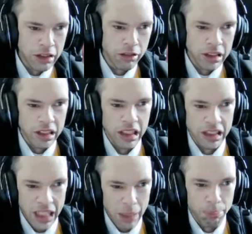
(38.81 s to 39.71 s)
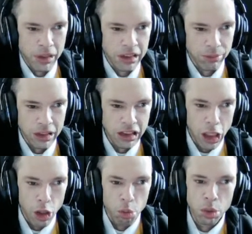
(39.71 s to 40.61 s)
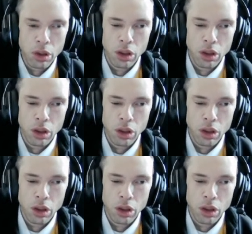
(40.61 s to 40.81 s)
seriously again because we know